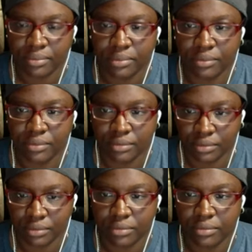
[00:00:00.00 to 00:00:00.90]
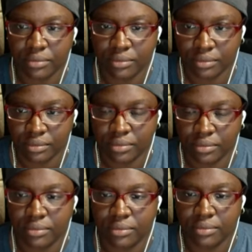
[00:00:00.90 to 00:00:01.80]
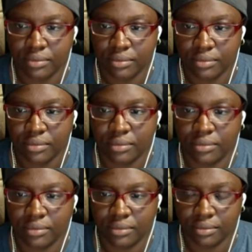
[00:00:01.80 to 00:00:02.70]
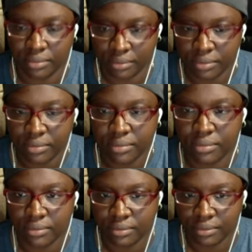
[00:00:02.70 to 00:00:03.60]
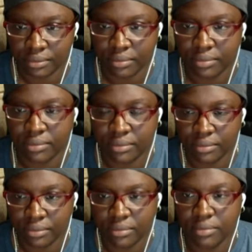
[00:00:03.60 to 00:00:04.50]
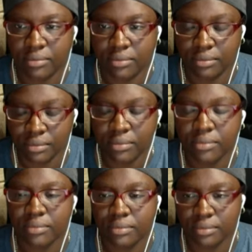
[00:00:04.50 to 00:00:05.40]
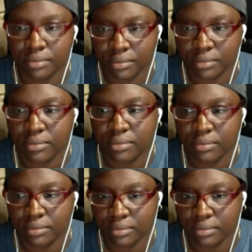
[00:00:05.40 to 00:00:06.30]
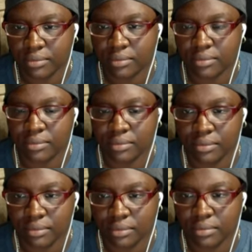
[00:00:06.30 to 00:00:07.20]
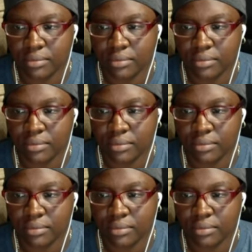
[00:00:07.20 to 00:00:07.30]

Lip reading: This person isn't speaking.